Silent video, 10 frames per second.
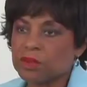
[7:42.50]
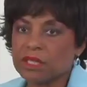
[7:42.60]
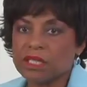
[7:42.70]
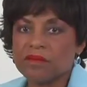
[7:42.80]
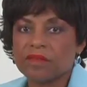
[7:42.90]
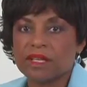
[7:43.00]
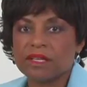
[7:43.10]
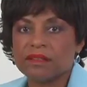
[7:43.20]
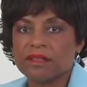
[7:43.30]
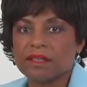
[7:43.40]
believe
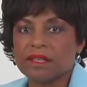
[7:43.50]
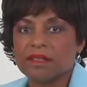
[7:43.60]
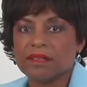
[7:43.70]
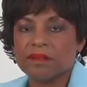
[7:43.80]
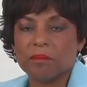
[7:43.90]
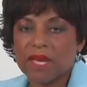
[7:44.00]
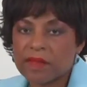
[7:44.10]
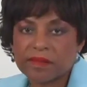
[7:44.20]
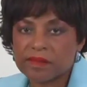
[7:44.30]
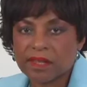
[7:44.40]
in the
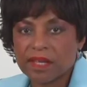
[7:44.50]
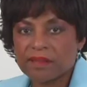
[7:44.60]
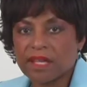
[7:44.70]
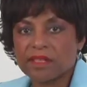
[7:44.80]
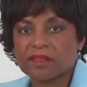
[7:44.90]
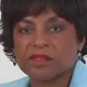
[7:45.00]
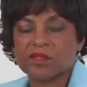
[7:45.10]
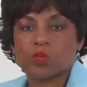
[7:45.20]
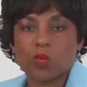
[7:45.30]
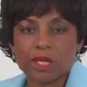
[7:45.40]
myths that it's
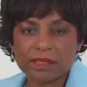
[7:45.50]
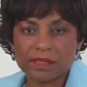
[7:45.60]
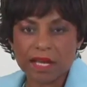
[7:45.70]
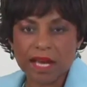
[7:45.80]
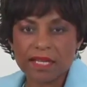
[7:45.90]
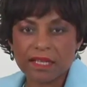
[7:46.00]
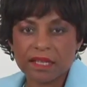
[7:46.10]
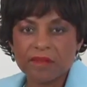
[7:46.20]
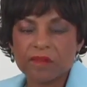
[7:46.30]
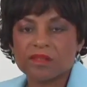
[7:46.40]
just
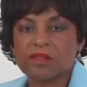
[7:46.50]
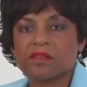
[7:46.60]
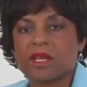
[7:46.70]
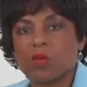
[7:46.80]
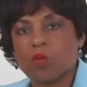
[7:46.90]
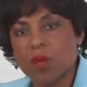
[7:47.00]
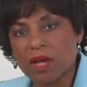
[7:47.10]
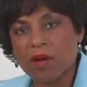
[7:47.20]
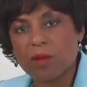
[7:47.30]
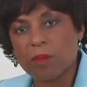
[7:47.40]
one-sided. This is a
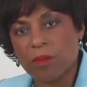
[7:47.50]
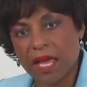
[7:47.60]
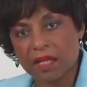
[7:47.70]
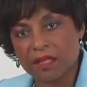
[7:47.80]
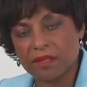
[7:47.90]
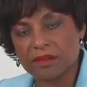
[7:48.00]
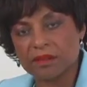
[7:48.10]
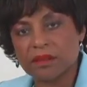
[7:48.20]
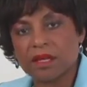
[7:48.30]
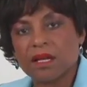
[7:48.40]

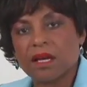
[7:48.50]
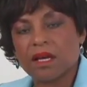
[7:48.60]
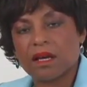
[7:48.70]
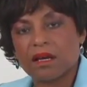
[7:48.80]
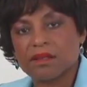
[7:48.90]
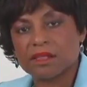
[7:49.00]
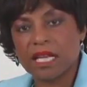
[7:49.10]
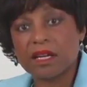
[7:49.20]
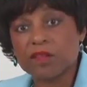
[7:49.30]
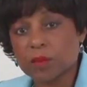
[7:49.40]
well-balanced
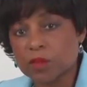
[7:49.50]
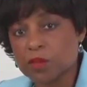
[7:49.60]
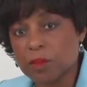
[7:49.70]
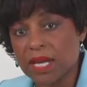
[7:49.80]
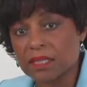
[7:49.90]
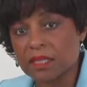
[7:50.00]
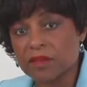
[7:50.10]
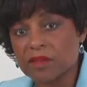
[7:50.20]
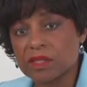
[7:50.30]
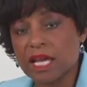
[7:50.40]
set of
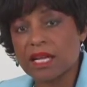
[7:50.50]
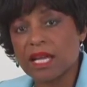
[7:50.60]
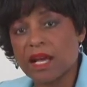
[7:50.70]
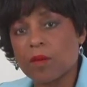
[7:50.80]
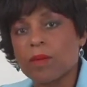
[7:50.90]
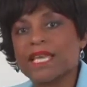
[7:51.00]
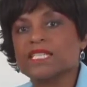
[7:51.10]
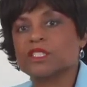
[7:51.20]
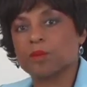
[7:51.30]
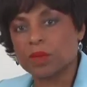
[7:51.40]
perspectives that help
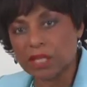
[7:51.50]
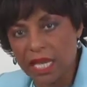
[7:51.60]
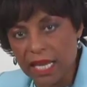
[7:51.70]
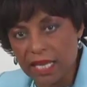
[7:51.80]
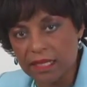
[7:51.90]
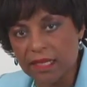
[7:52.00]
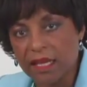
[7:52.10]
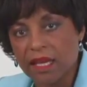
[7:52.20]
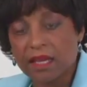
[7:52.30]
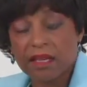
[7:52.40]
explain,
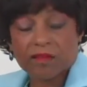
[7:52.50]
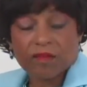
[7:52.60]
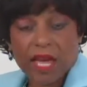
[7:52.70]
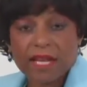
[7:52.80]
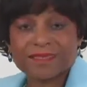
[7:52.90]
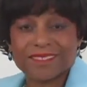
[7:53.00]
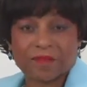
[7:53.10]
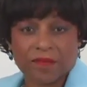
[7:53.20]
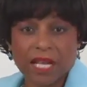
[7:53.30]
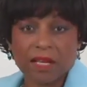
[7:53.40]
in fact,
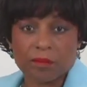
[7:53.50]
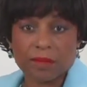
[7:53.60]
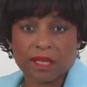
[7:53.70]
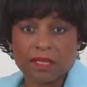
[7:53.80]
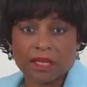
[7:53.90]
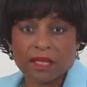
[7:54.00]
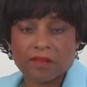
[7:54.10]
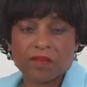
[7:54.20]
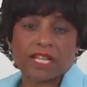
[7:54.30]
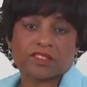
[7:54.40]
development.
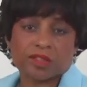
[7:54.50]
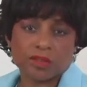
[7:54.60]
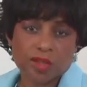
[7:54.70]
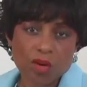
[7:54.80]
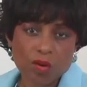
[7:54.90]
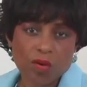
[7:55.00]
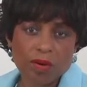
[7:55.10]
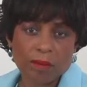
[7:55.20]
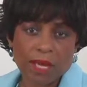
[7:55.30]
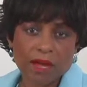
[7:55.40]
In fact, to
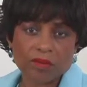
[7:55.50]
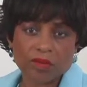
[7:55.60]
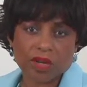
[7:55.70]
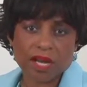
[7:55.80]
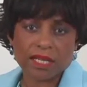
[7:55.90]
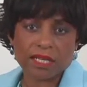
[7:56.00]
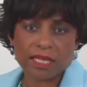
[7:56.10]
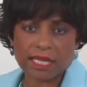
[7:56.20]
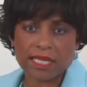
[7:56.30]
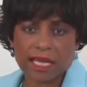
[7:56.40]
know about
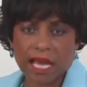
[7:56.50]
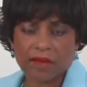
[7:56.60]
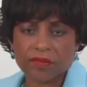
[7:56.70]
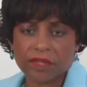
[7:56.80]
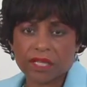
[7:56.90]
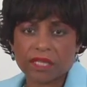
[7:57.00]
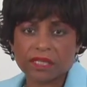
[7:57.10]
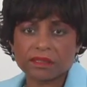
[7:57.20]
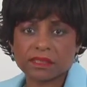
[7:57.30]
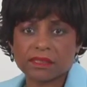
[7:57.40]
China in
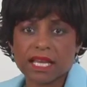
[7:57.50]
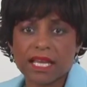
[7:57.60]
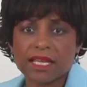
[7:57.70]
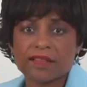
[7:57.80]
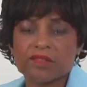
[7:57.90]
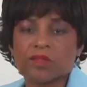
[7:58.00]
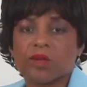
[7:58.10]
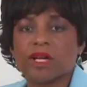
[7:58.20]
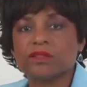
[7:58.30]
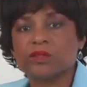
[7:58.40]
Africa today is
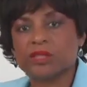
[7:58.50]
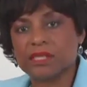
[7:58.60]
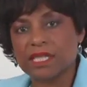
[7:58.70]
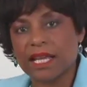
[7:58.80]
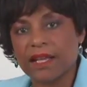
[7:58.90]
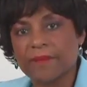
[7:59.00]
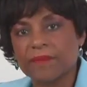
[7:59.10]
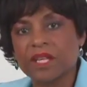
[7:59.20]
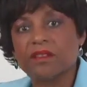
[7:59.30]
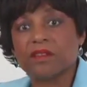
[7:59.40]
to understand
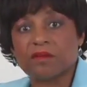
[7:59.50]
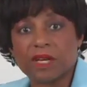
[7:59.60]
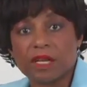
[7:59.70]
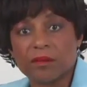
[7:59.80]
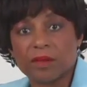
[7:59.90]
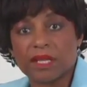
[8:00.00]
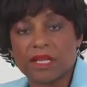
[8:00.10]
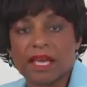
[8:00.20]
development